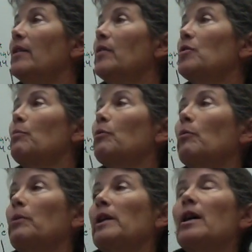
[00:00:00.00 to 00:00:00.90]
There's a
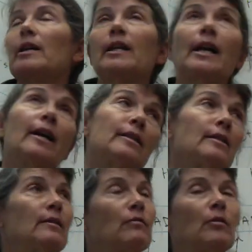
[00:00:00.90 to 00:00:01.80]
propionic
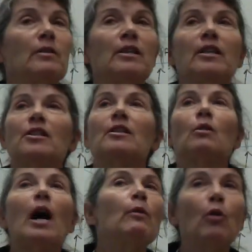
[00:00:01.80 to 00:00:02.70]
acid fermentation.
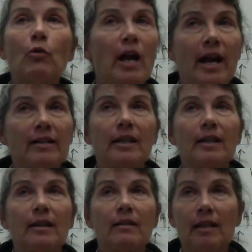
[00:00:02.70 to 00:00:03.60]
I won't ask
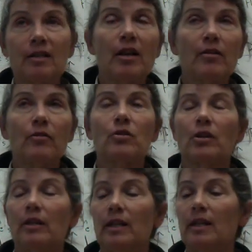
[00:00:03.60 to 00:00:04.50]
these others
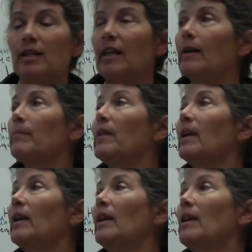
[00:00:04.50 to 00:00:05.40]
on the exam,
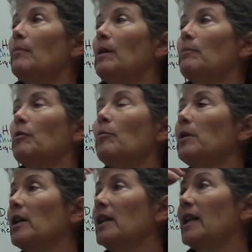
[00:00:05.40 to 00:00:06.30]
but
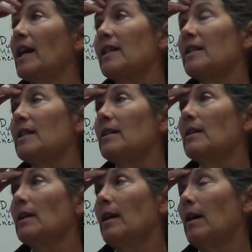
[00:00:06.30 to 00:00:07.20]
propionic acid
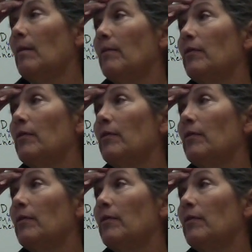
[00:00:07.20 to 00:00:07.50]
um,